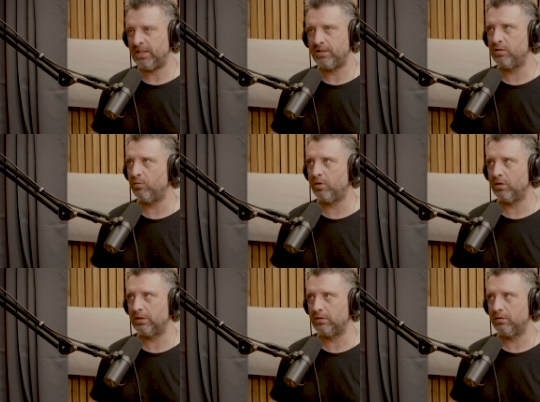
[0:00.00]
That's the
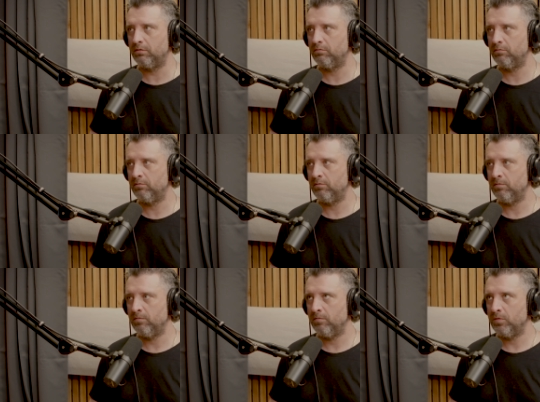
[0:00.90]
worst.
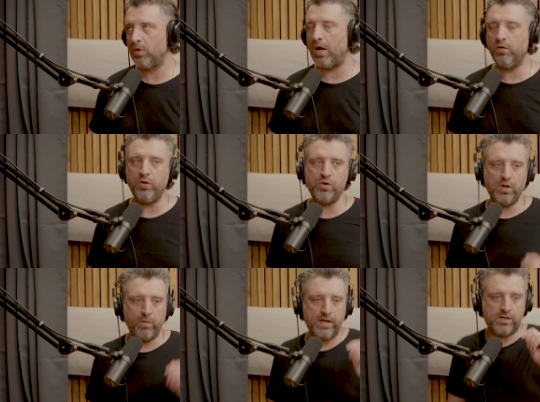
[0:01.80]
So I'll usually
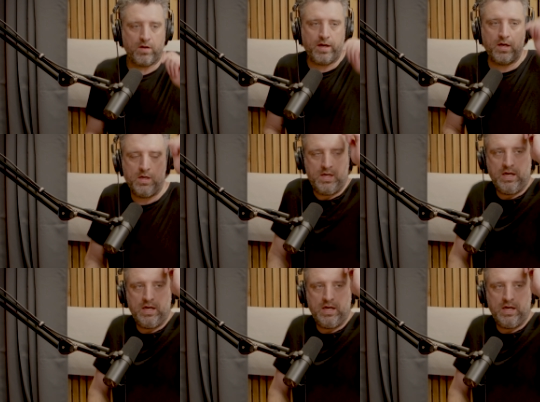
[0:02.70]
wait till like,